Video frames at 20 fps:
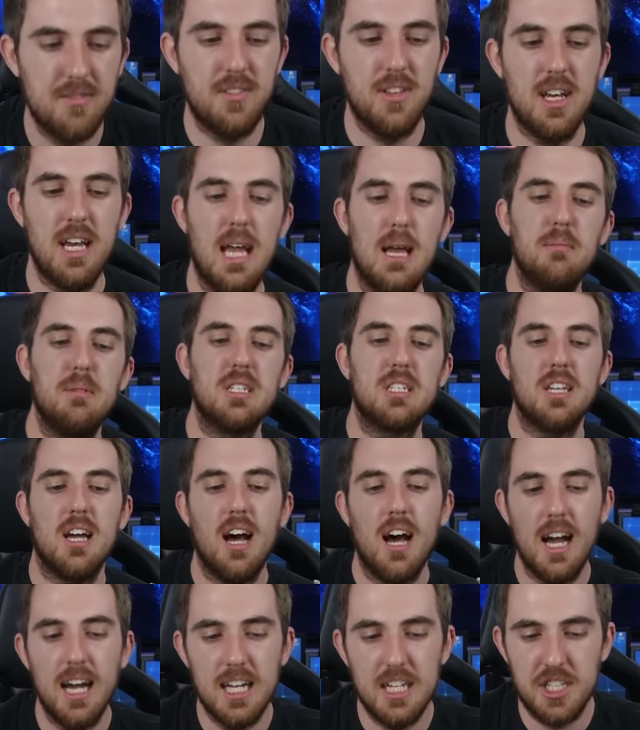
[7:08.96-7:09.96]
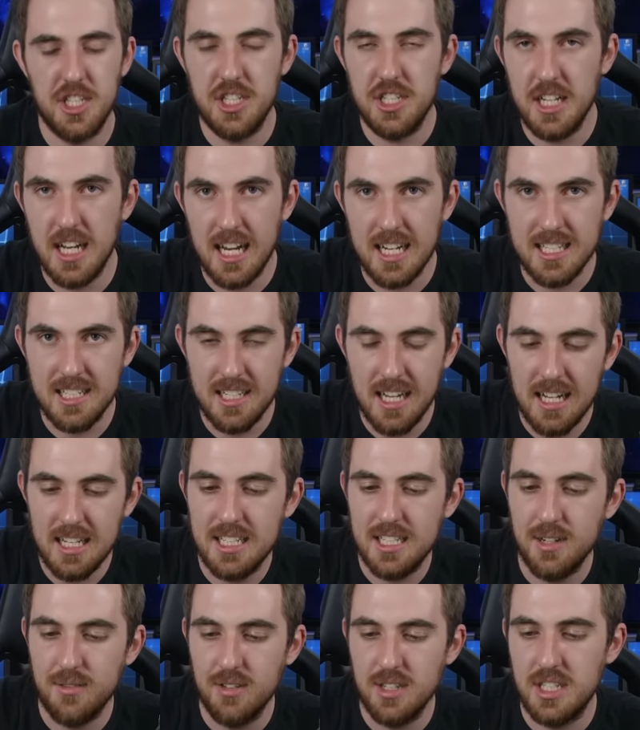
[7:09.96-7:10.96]
the M S I G T X ten
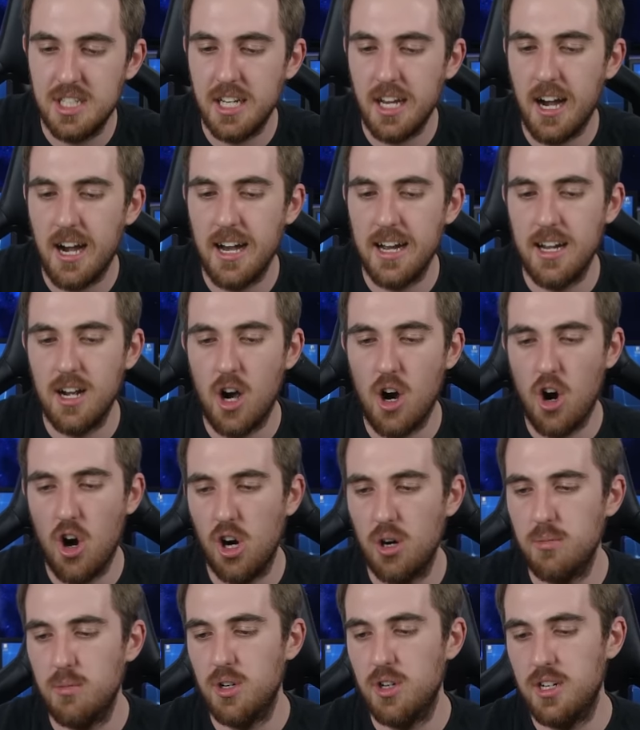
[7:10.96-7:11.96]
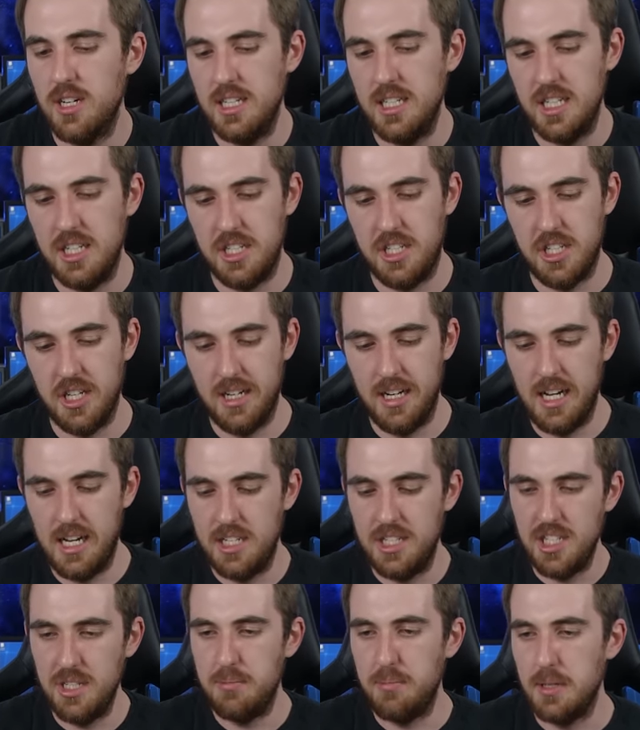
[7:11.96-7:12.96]
seventy T I Armor Edition
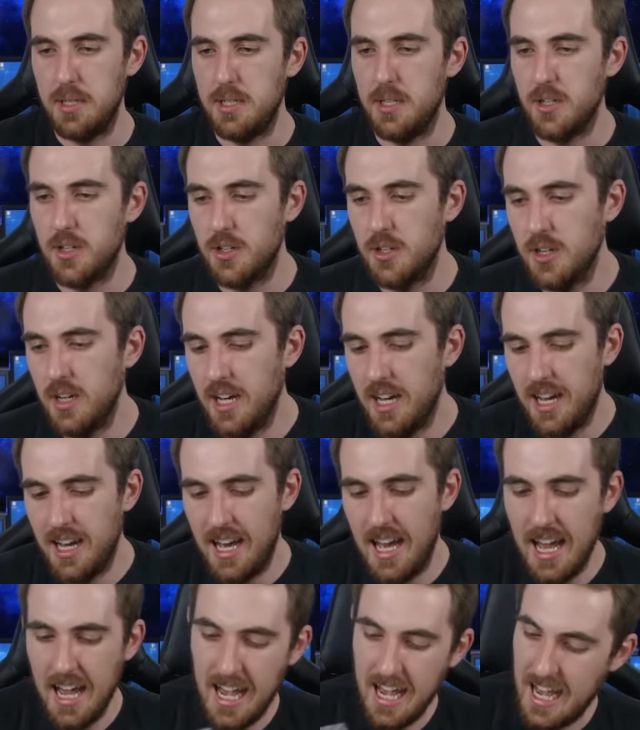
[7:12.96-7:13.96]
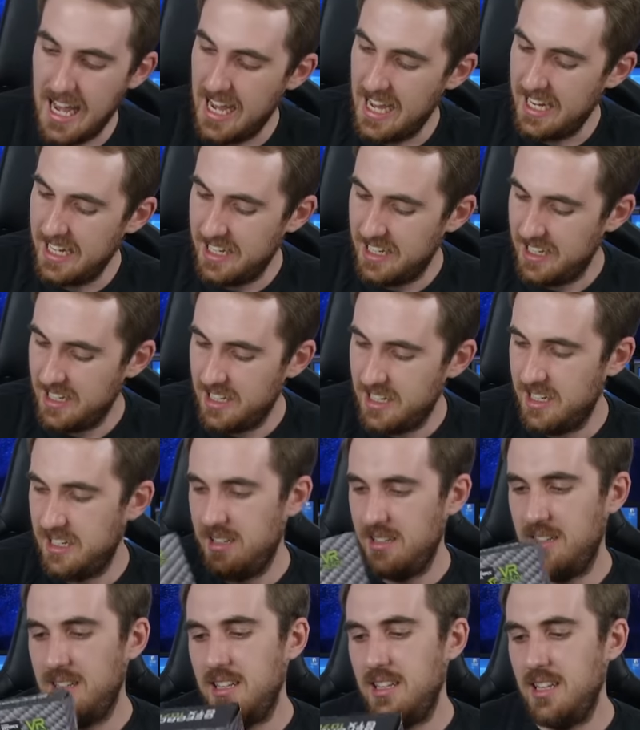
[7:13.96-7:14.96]
G P U, and
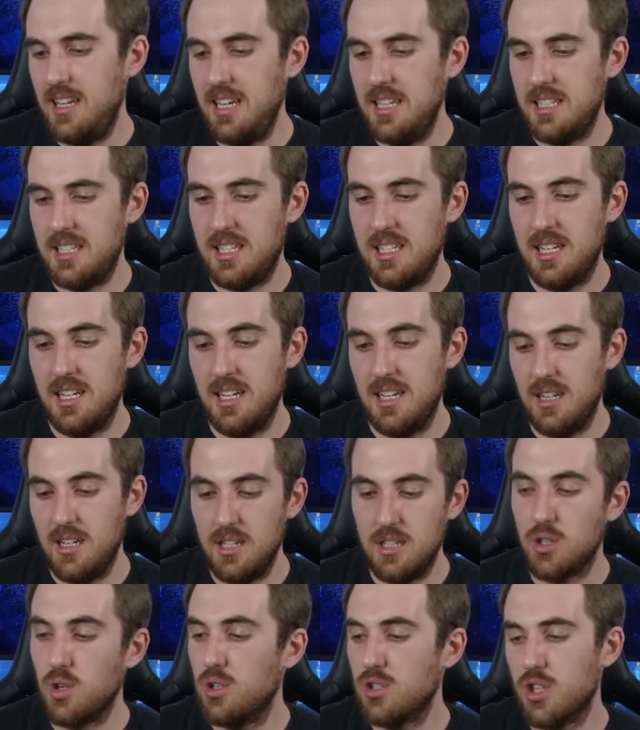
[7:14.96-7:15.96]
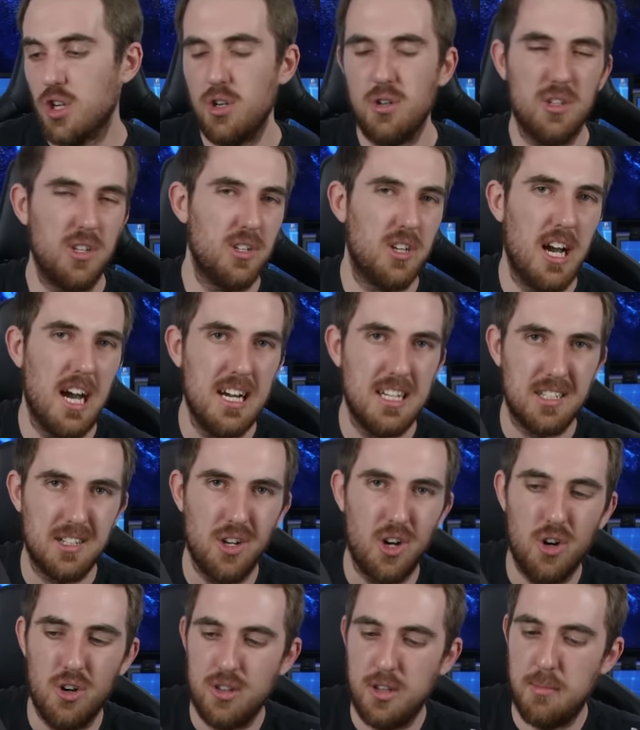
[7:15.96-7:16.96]
it's, it's also, you guys
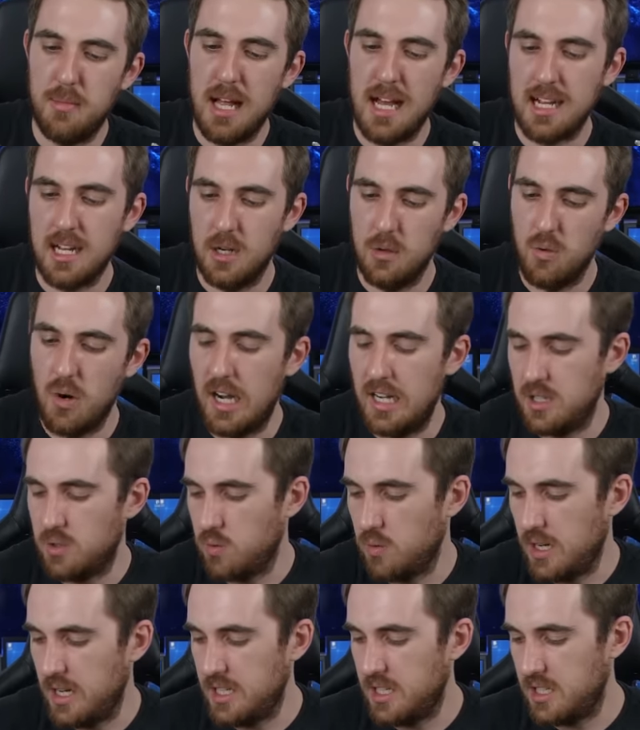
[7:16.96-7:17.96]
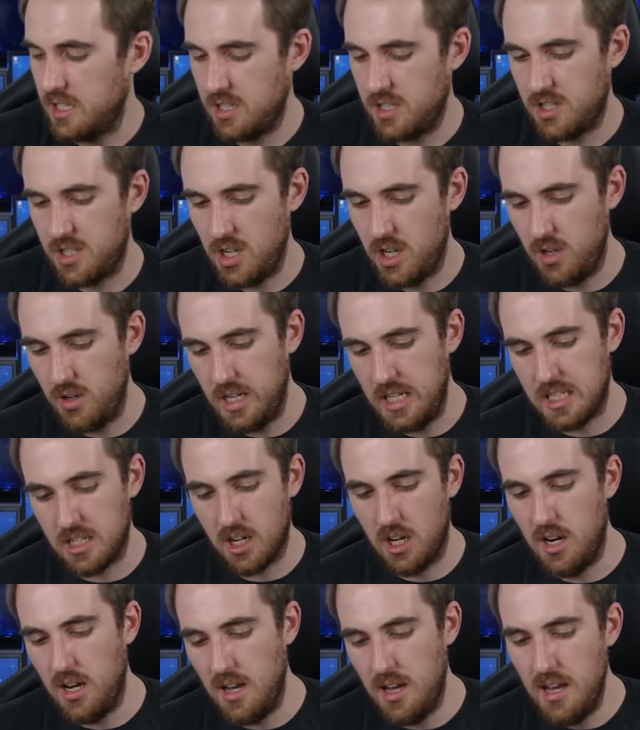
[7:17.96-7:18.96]
know, the black and white one, so it's
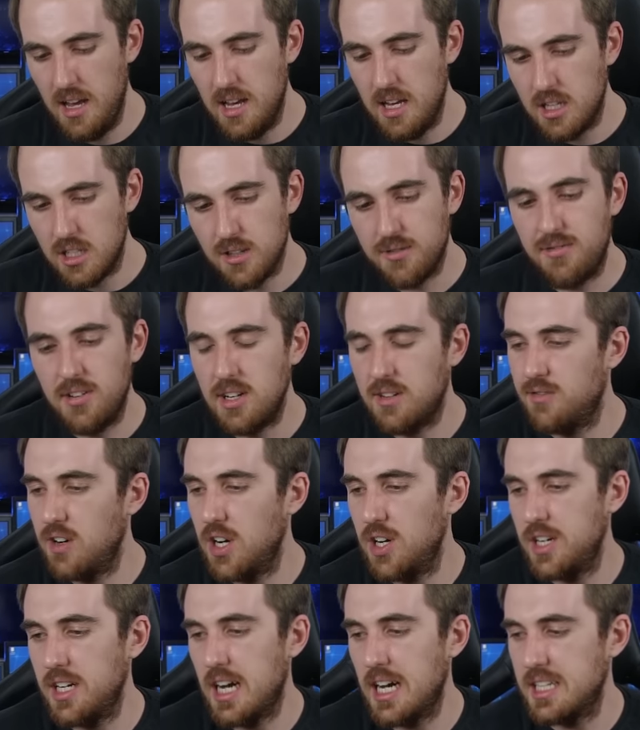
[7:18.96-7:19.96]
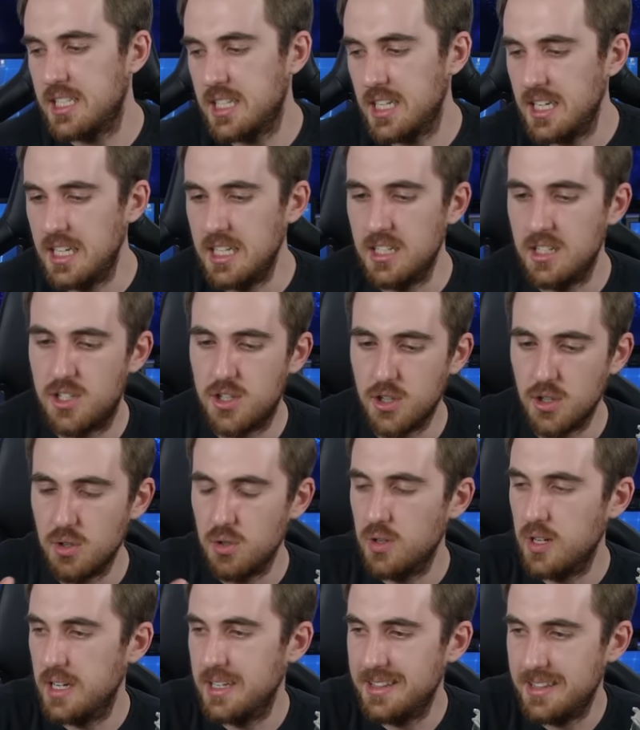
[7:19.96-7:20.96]
gonna to fit very nice into
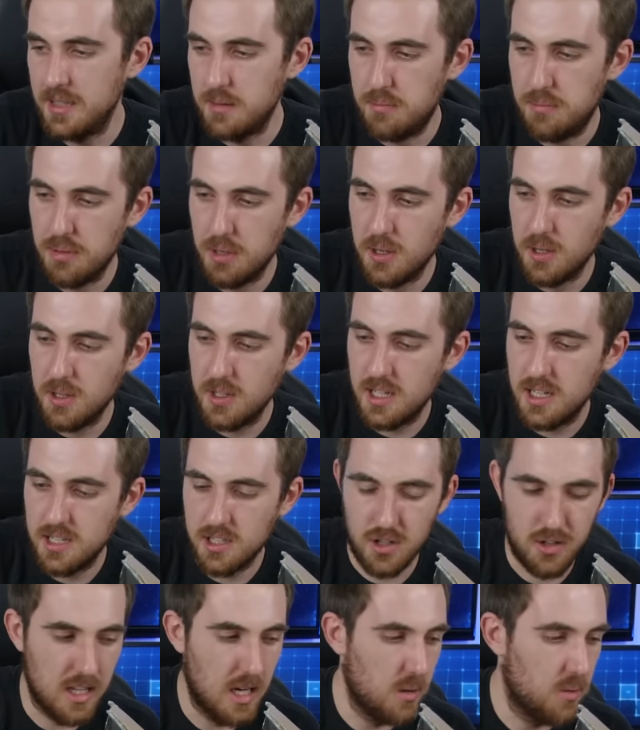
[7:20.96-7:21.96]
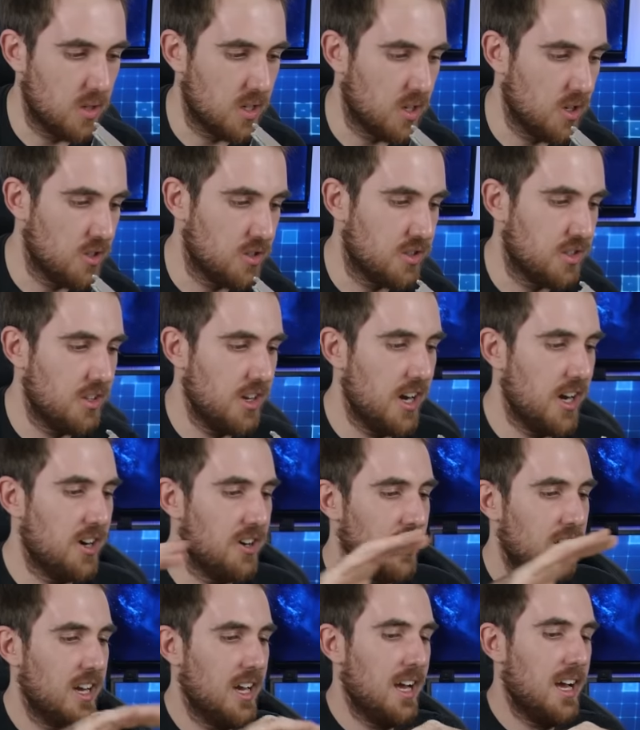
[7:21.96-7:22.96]
the build. So that one goes there,